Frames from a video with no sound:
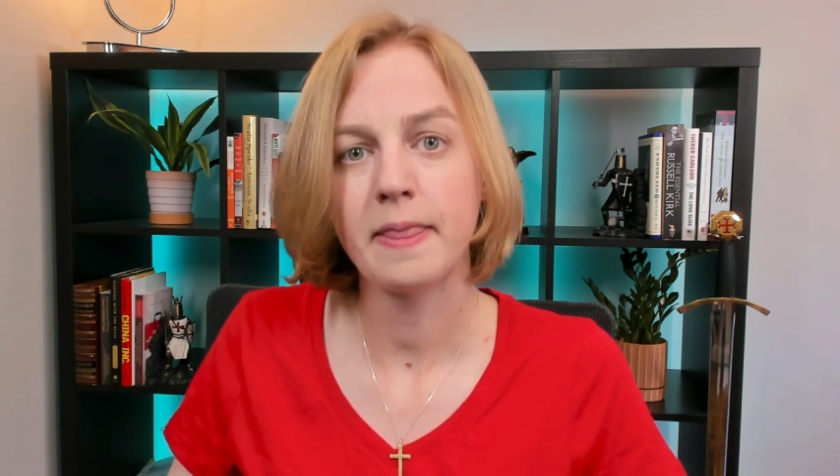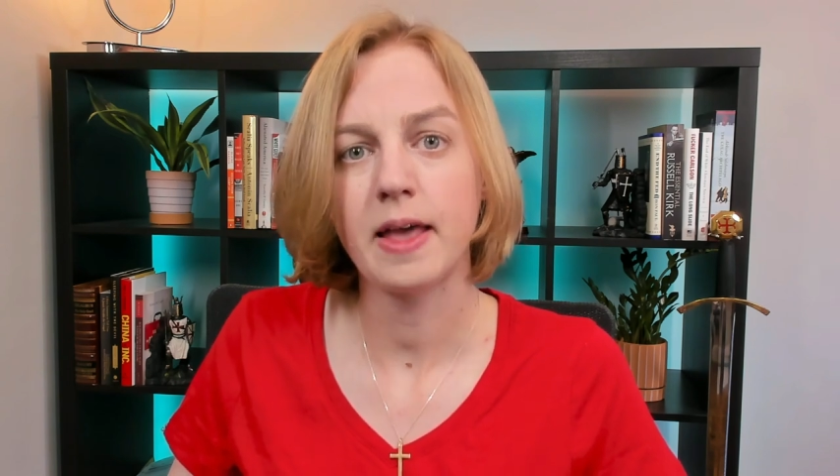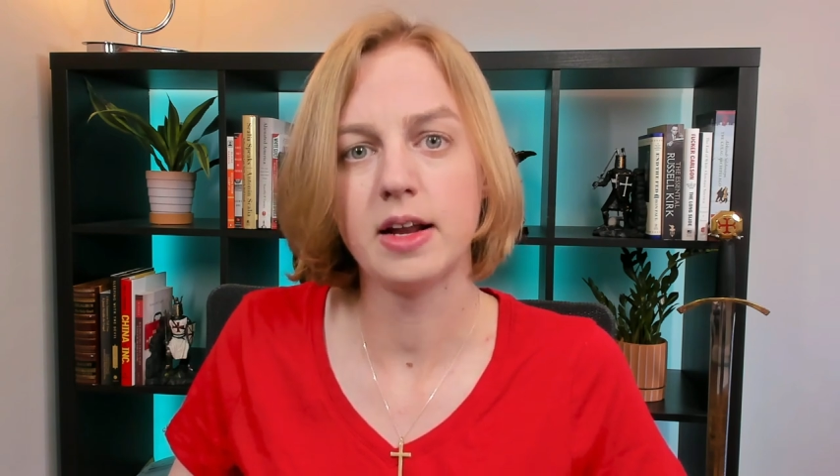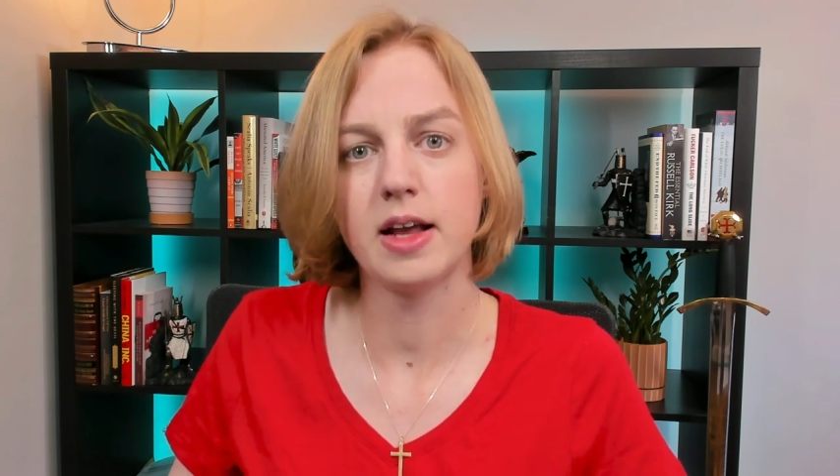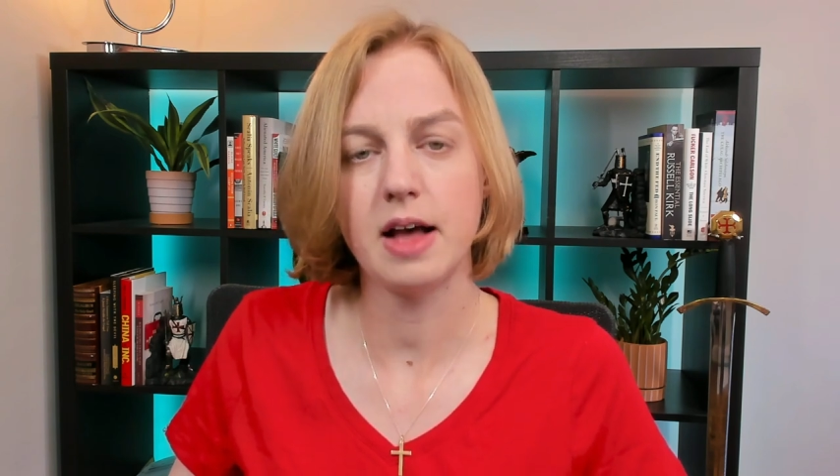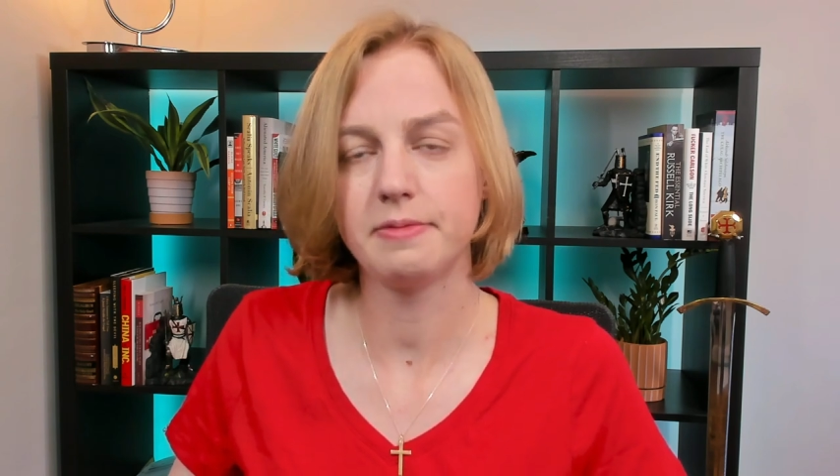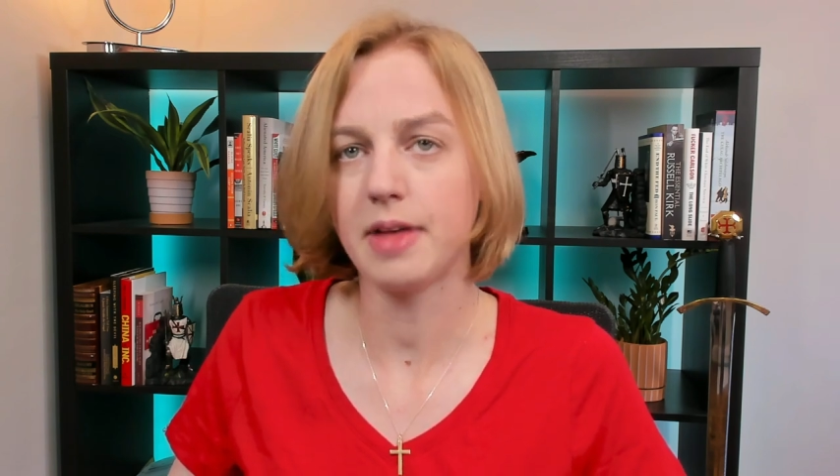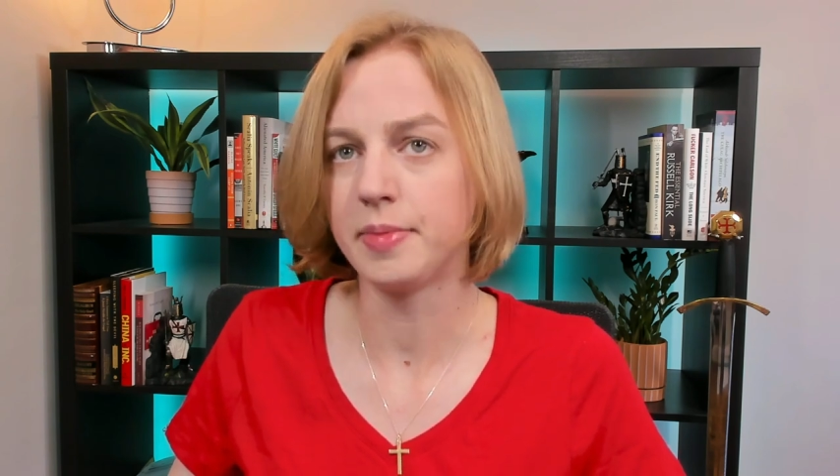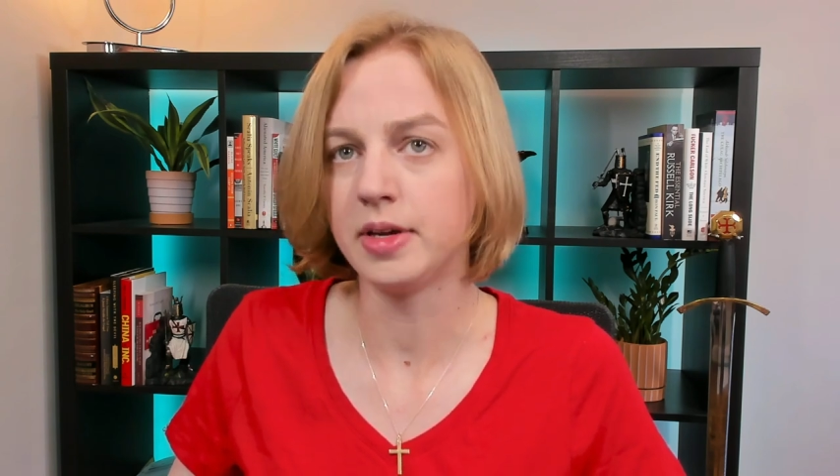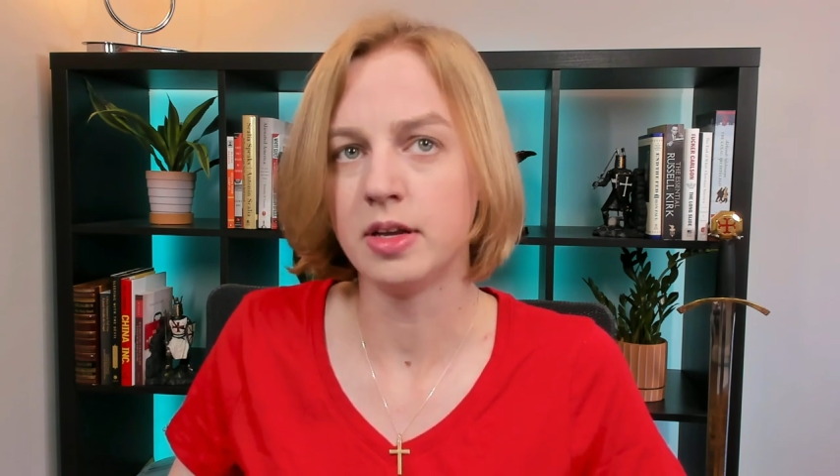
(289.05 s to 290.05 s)
And it,
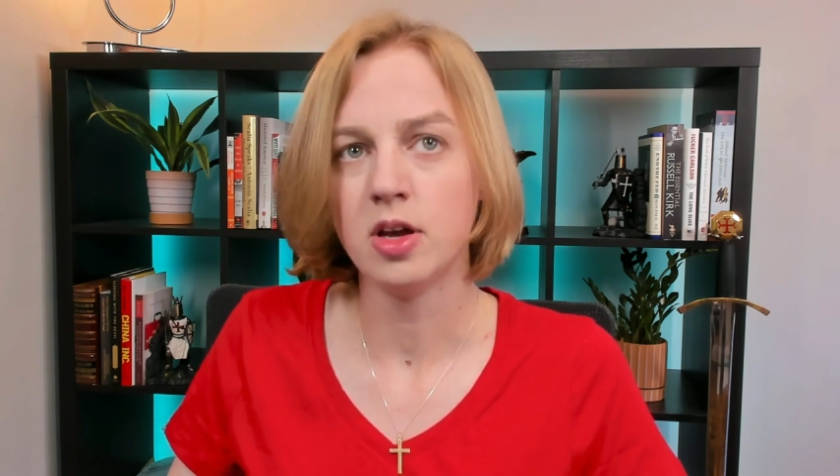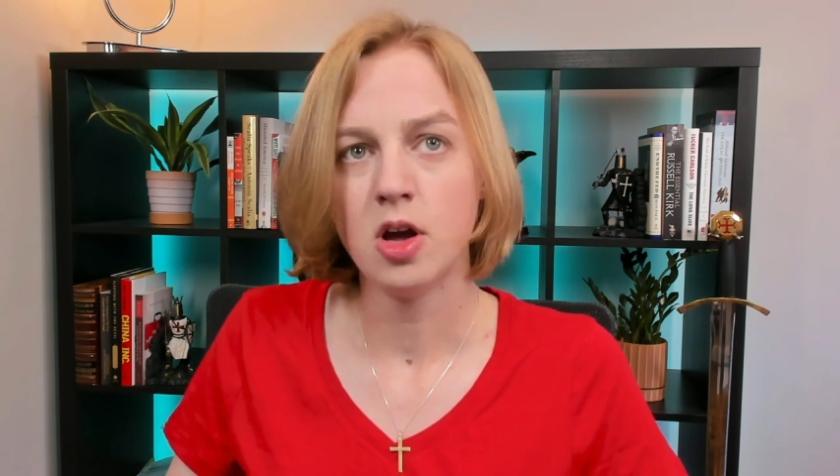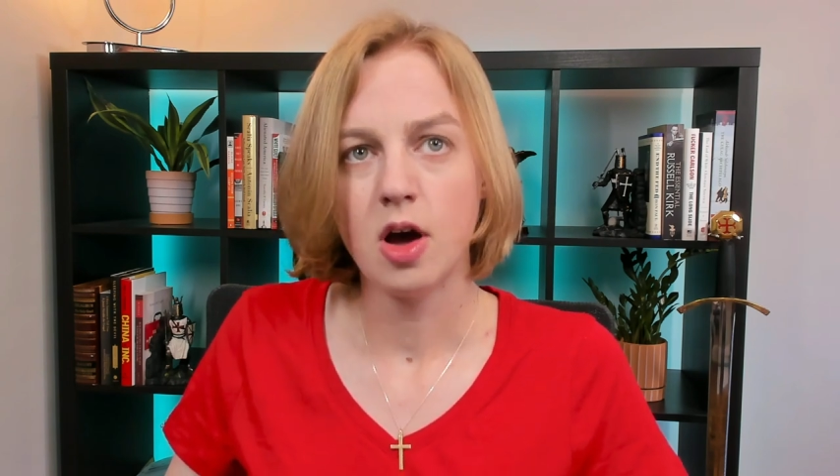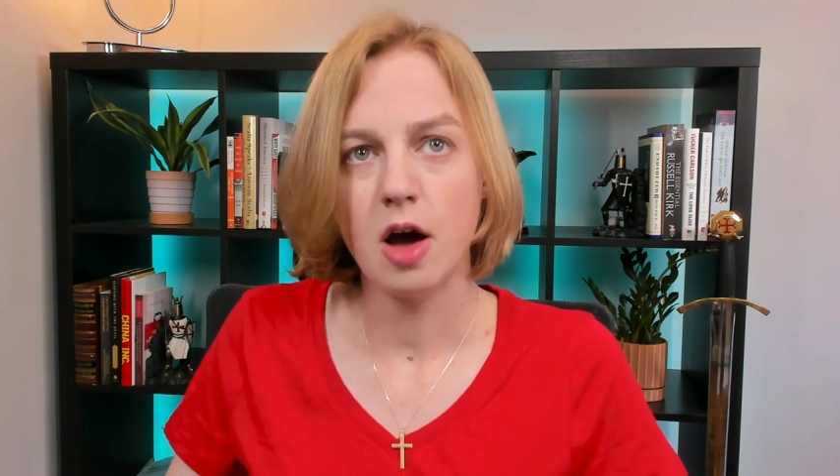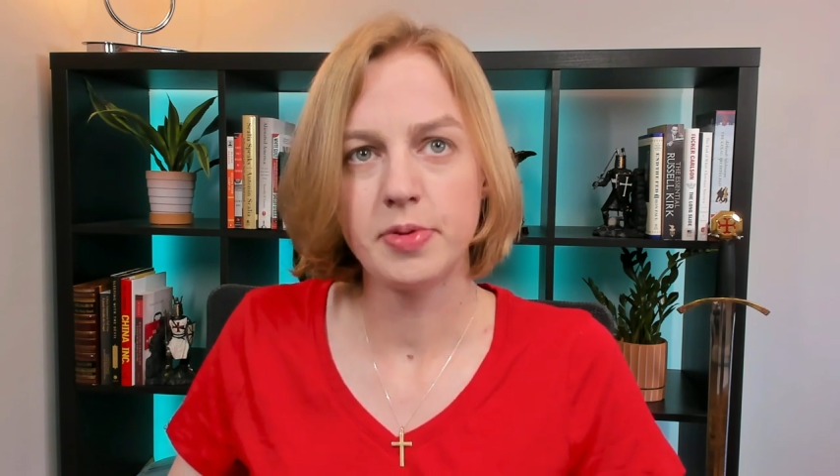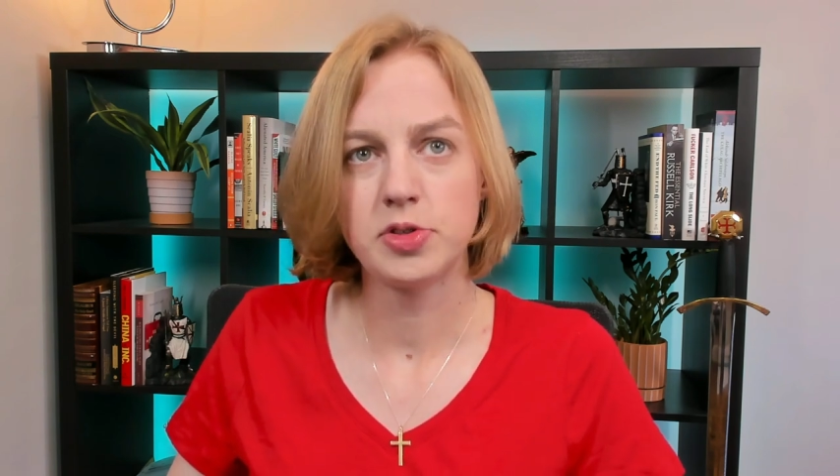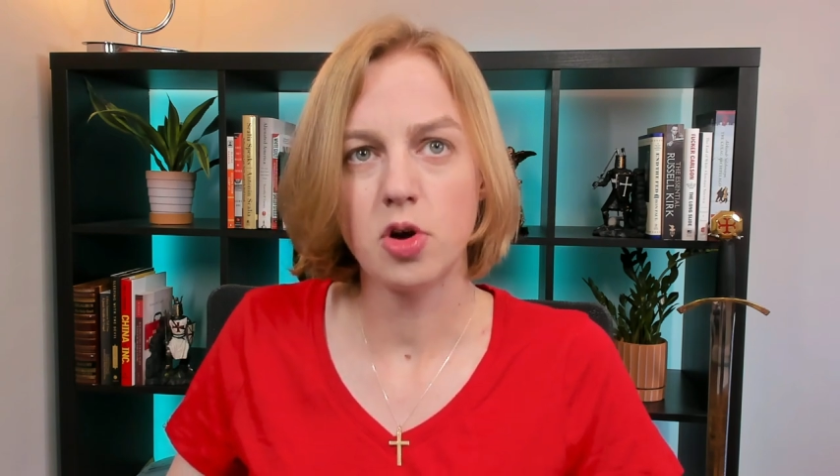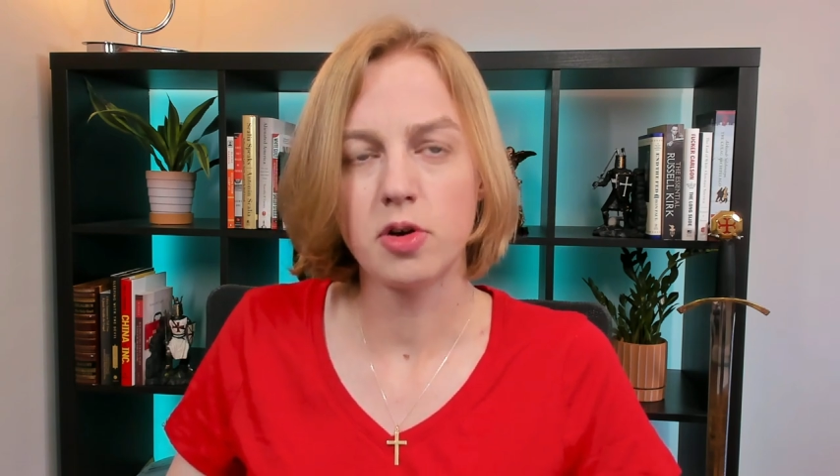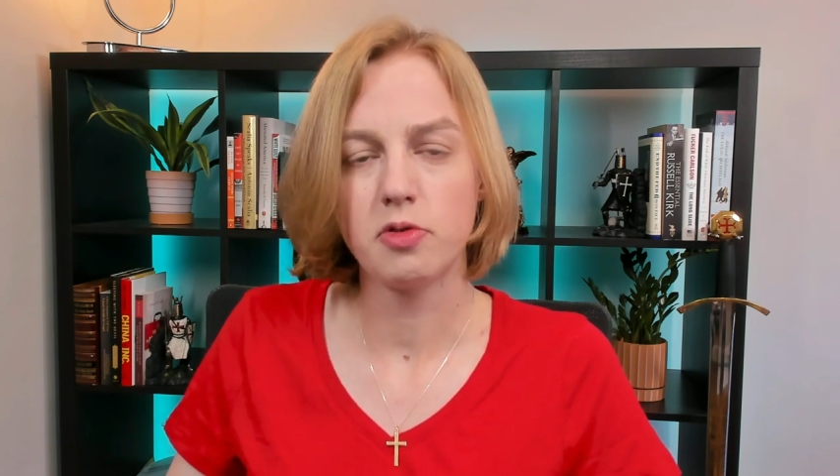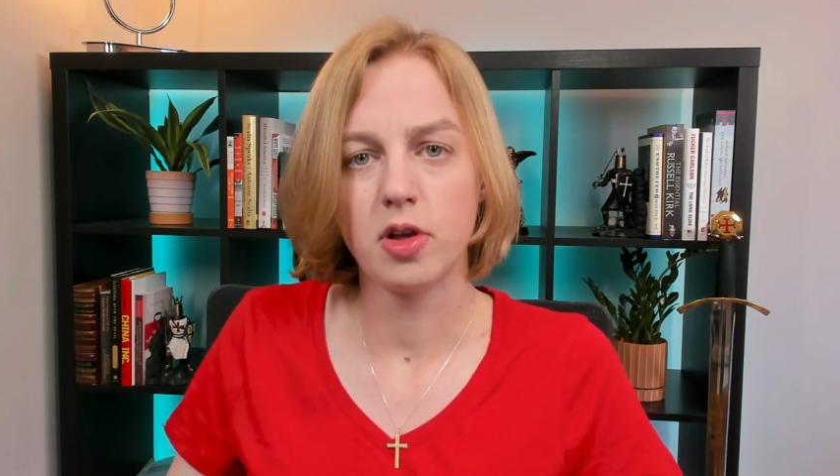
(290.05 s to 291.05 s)
I mean, I've been
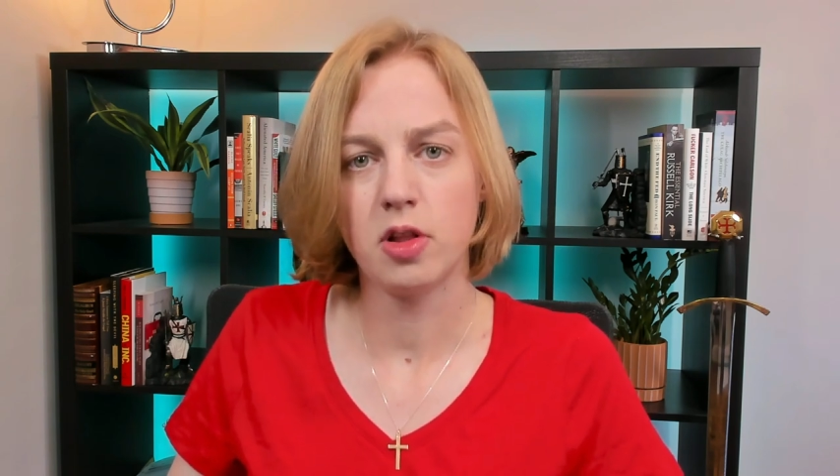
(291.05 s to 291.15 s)
talking for a